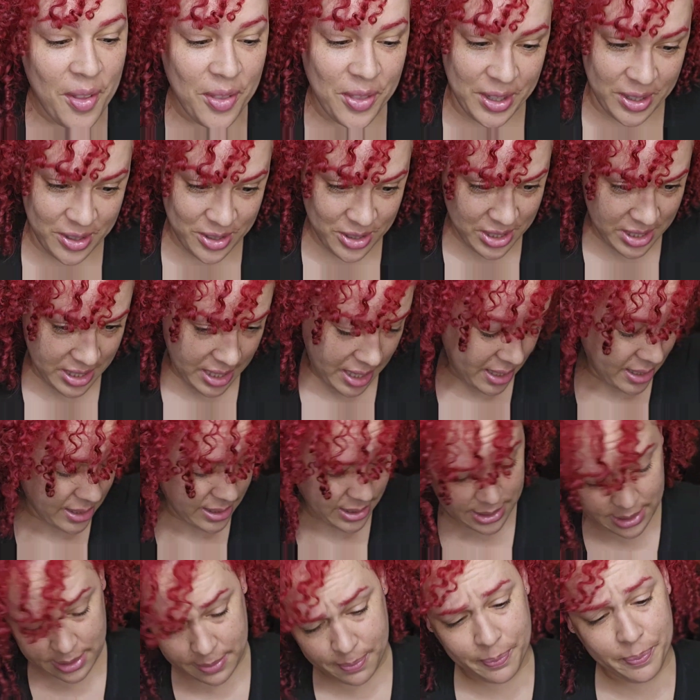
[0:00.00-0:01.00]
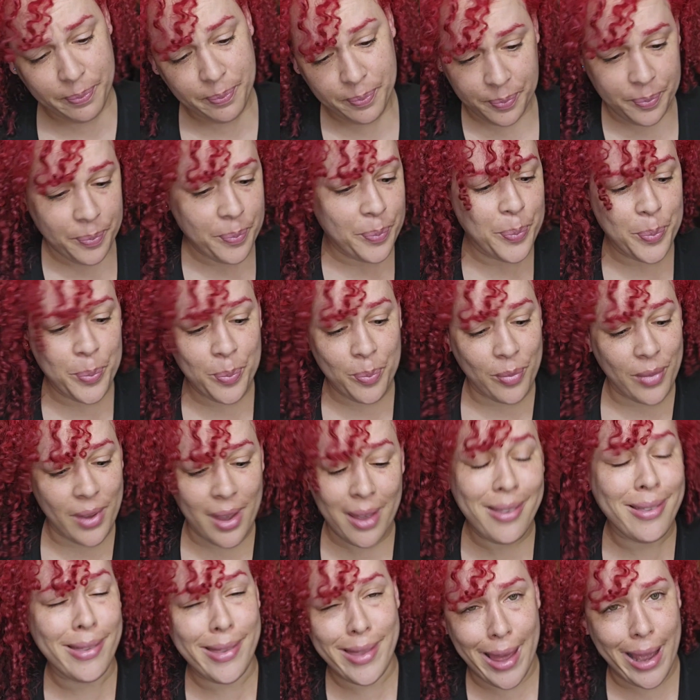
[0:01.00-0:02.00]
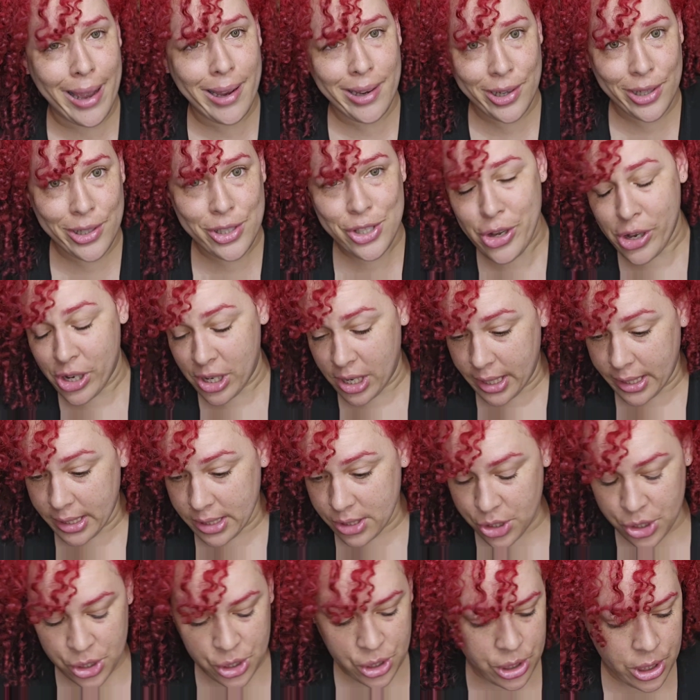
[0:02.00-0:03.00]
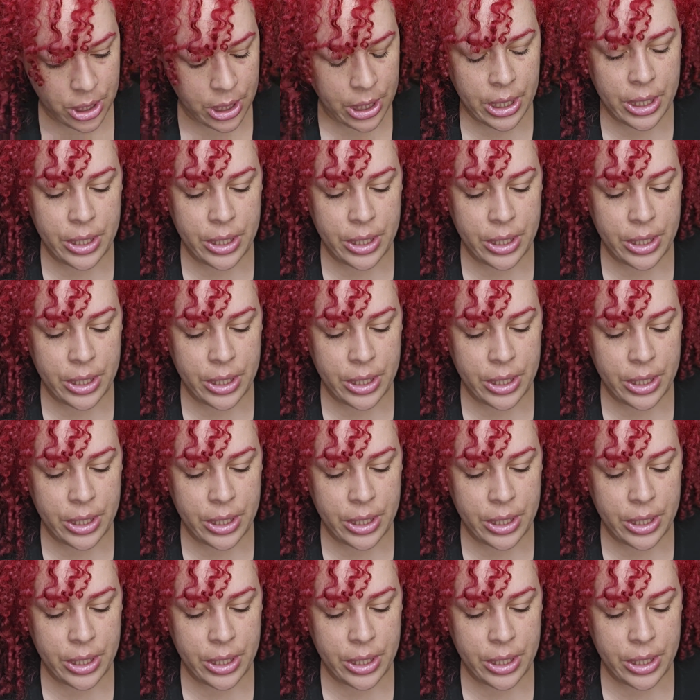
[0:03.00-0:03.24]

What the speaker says: there's things that could change.